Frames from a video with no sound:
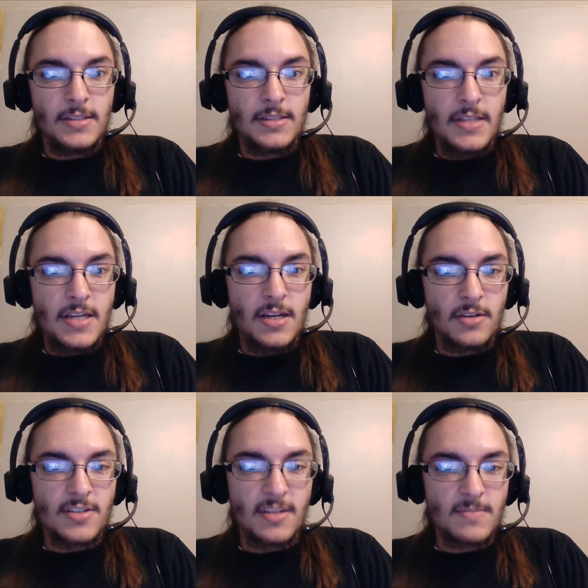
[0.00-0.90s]
you know,
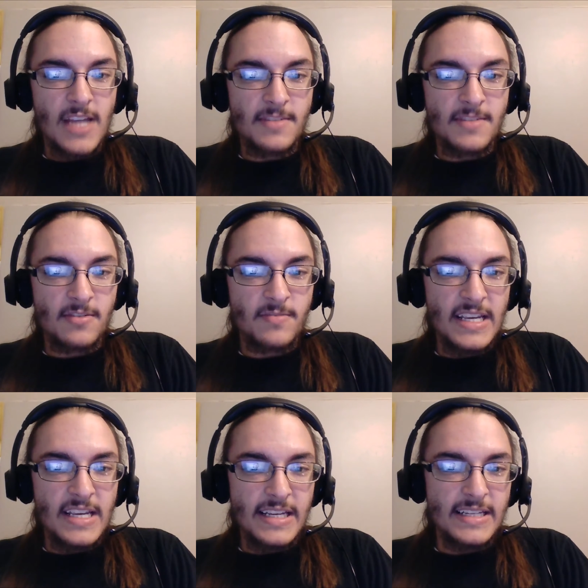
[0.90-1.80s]
sometimes it would
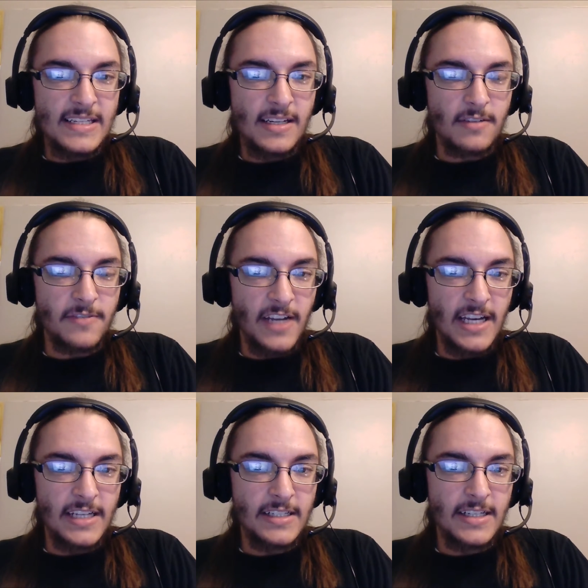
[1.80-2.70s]
be easy to
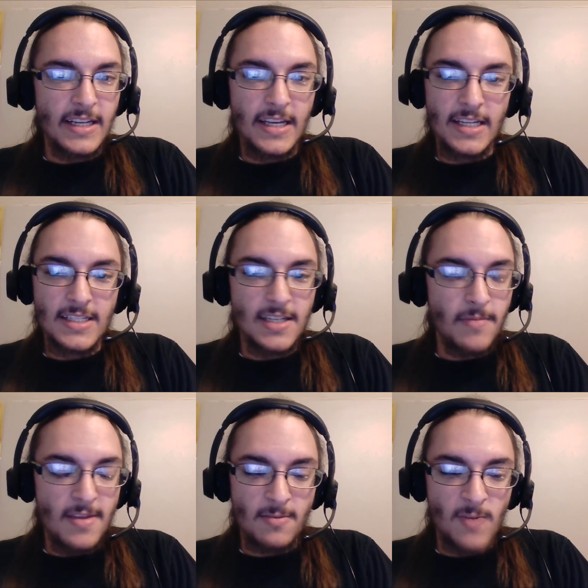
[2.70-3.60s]
find, and some
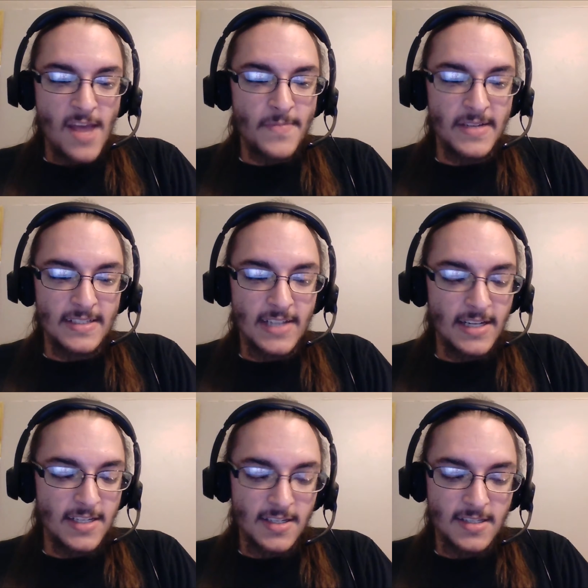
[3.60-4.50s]
of the weapons I
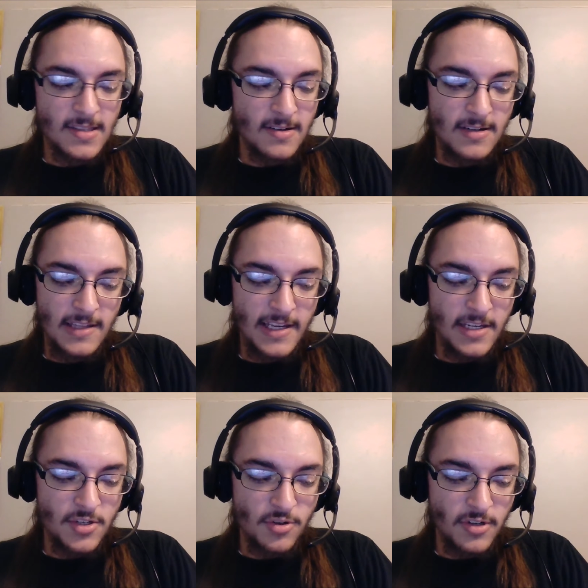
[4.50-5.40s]
just thoroughly
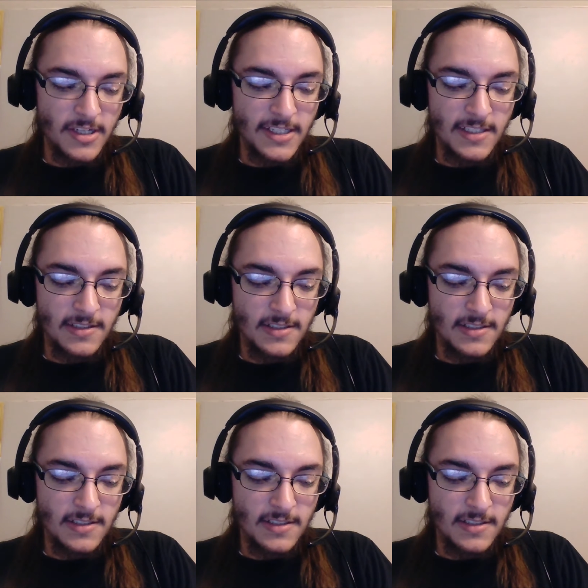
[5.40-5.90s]
enjoyed.